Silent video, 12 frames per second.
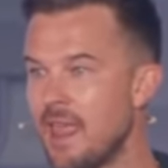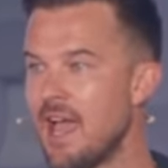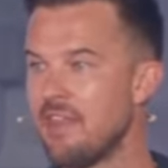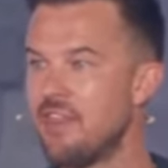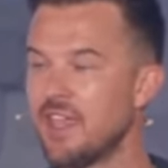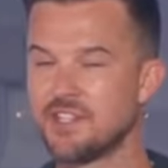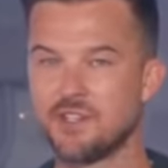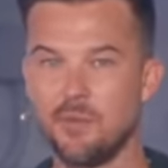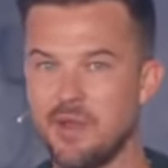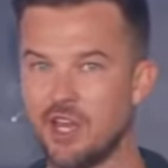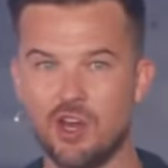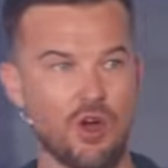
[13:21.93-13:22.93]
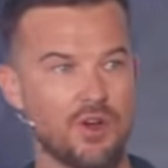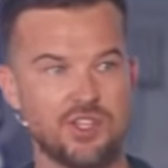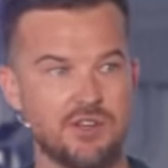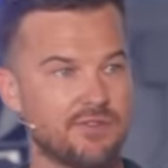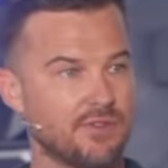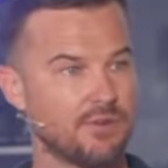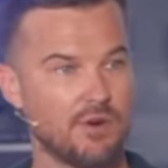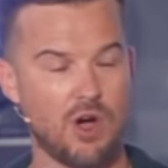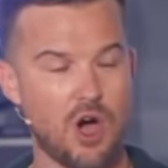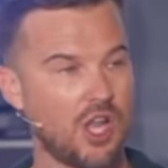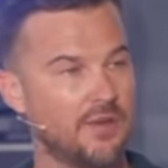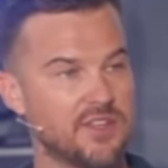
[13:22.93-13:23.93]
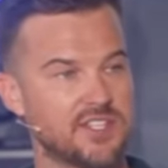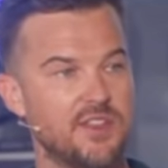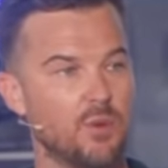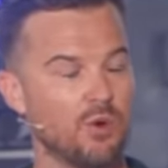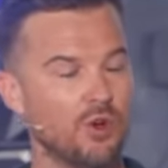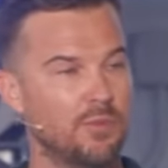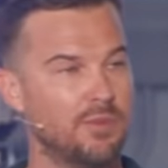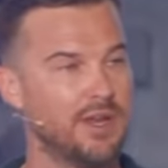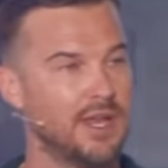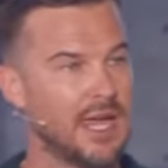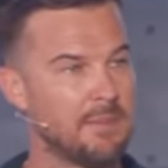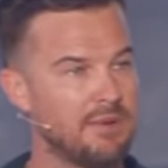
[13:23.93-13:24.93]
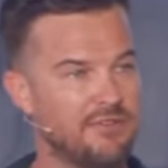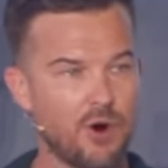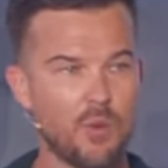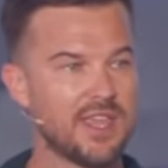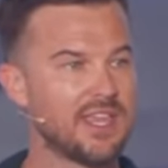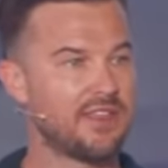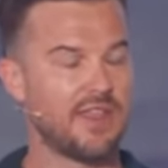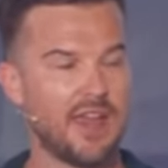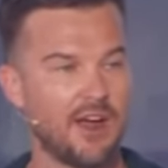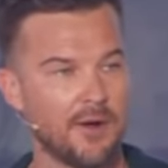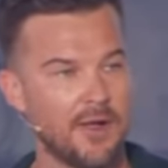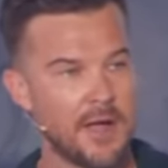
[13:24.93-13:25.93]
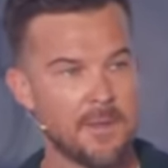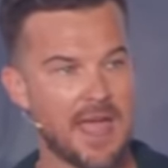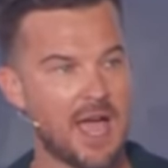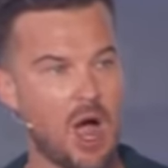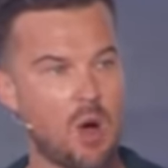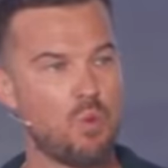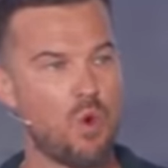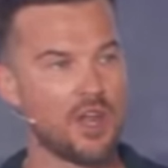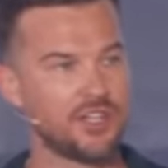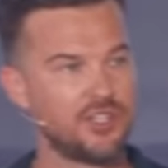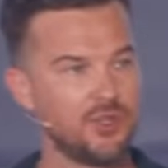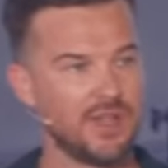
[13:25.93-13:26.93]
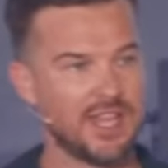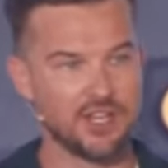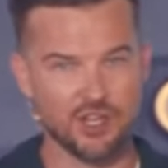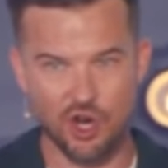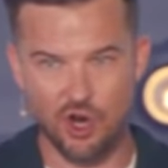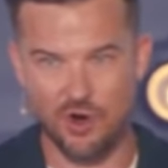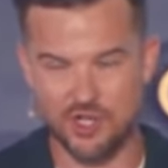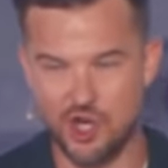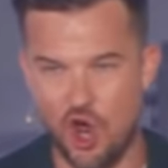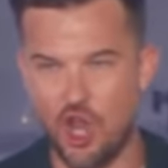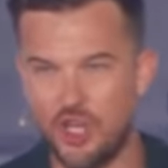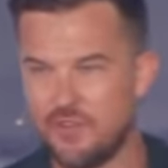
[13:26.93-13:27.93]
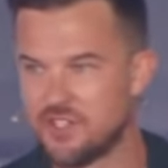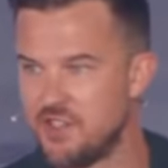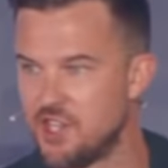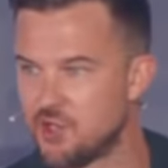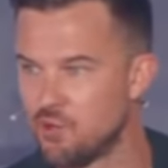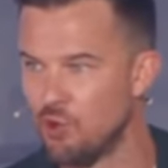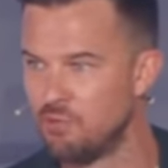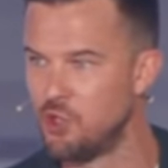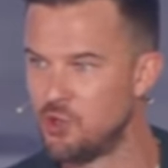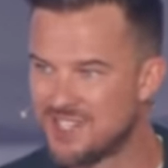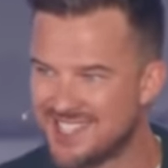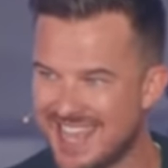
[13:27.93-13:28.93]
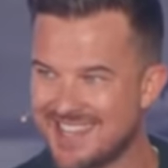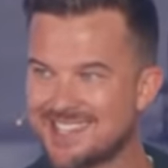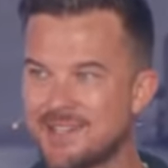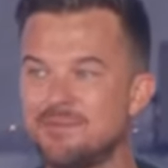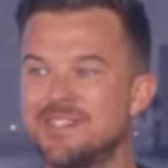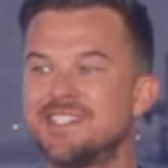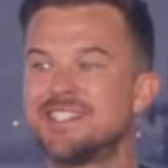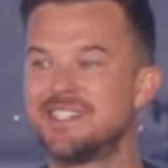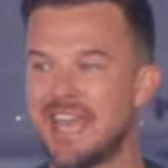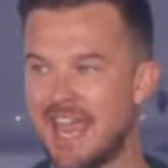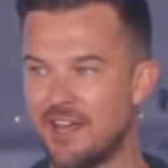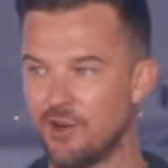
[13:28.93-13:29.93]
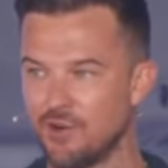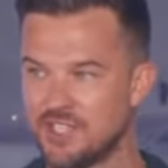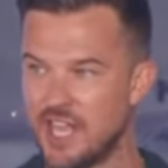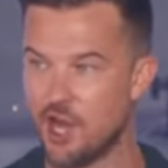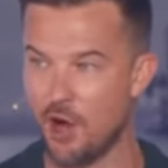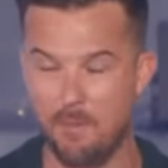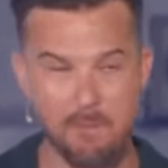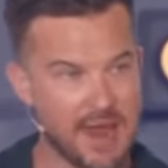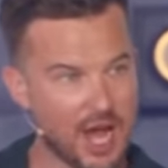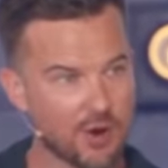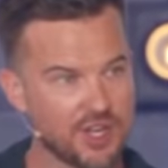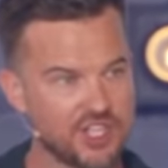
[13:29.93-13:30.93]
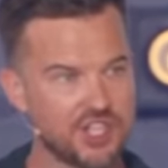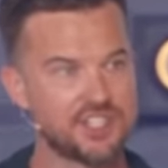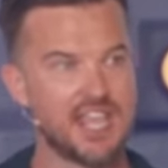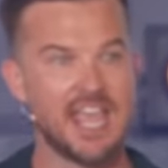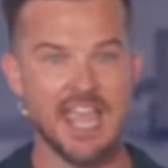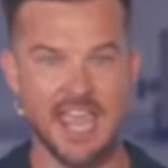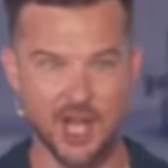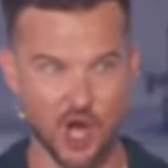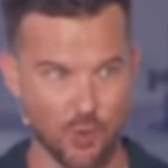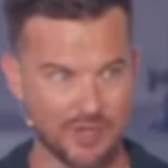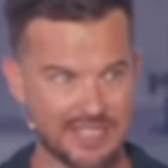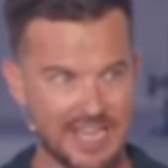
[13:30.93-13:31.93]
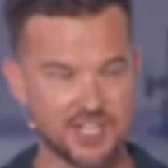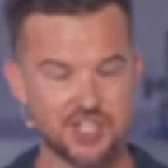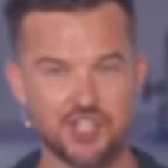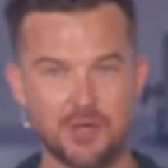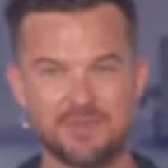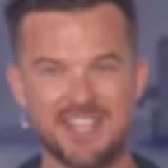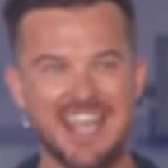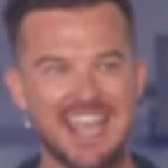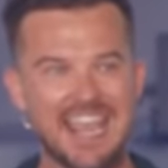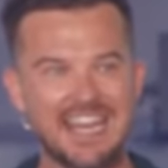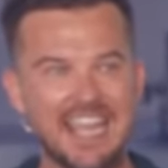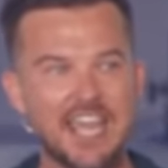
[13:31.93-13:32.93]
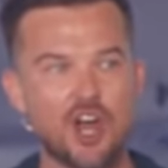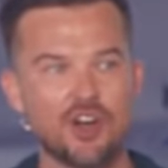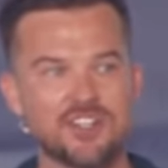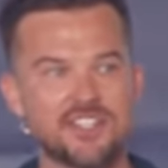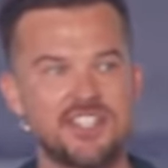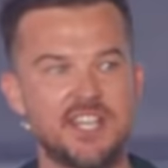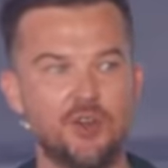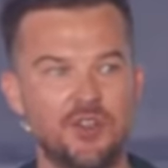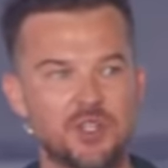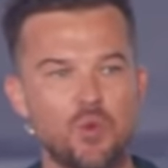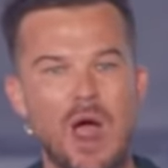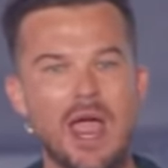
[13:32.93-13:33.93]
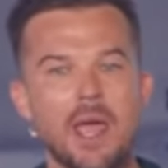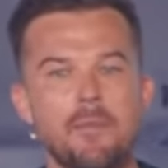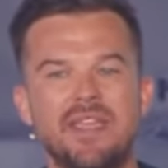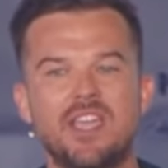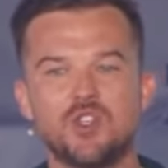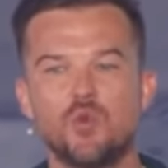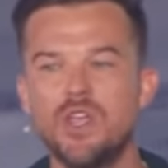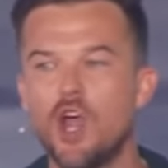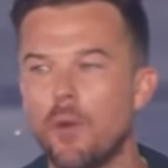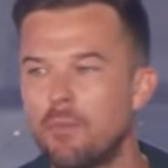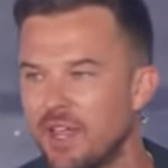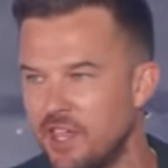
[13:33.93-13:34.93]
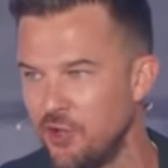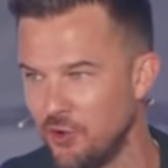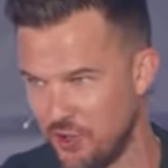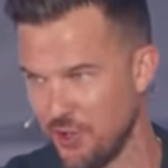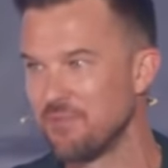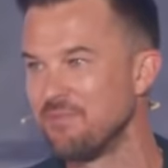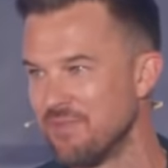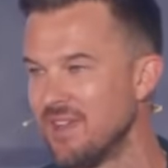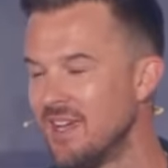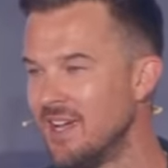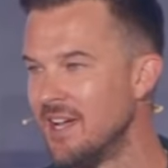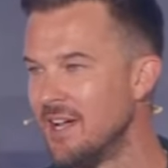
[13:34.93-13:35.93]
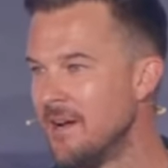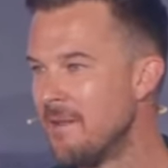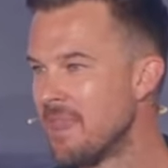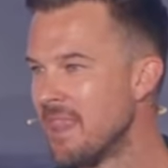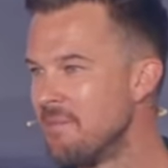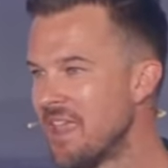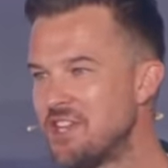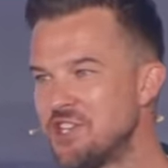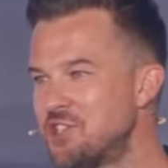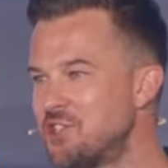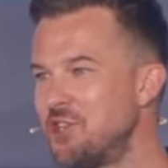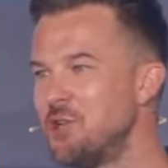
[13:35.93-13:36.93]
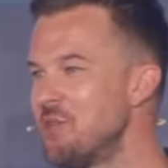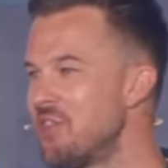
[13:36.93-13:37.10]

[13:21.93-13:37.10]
I think it's gonna be encouraging for all of us in the room. But before we get there, I want to encourage all of us in this room to set some standards in our marriages, in our relationships, and in our singleness. Why? Because we are peculiar. And just two